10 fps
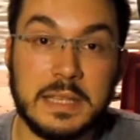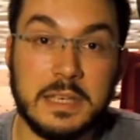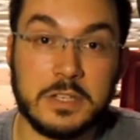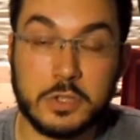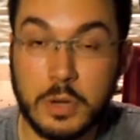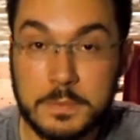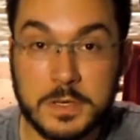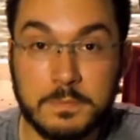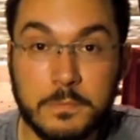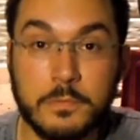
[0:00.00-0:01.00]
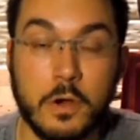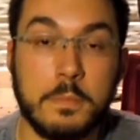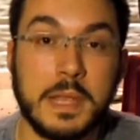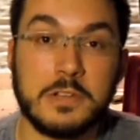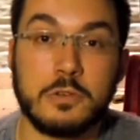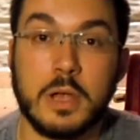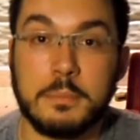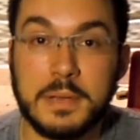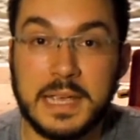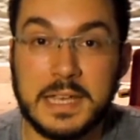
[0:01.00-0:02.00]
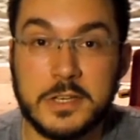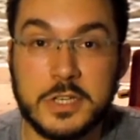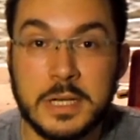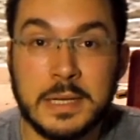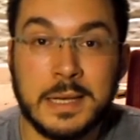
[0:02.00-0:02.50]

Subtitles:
the description for our Patreon page.